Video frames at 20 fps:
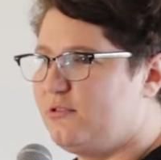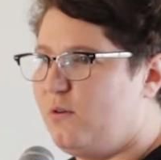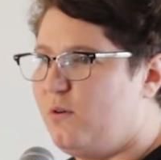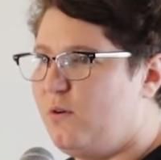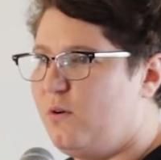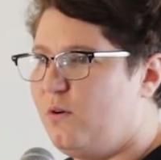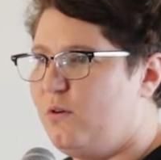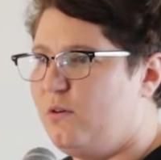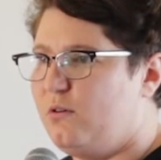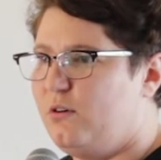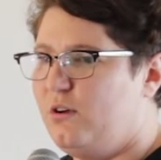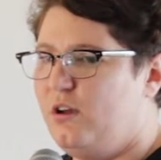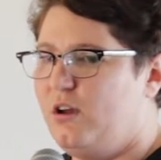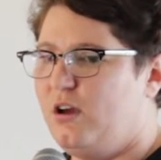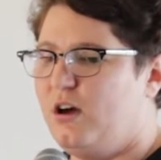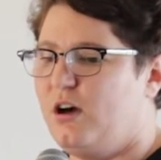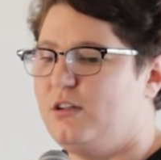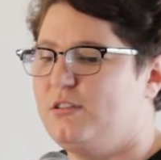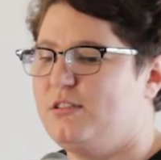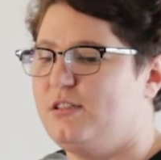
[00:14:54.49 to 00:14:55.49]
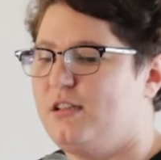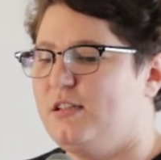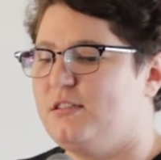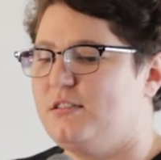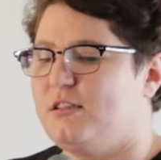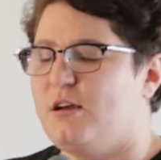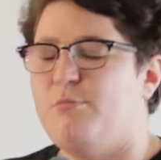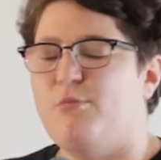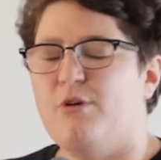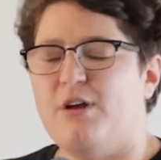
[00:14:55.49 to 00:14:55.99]
or how to get
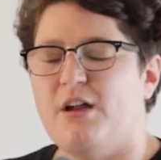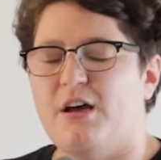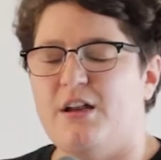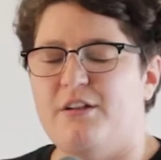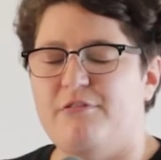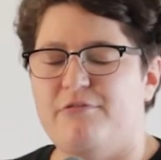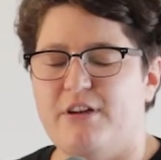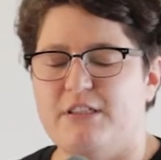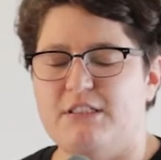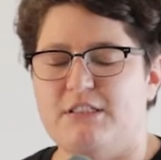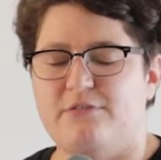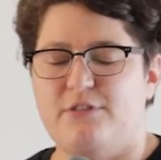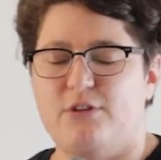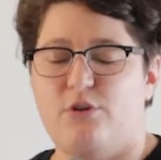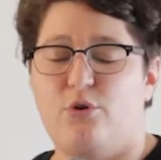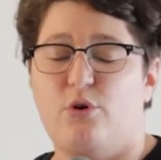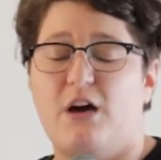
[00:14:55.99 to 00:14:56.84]
someone out effectively,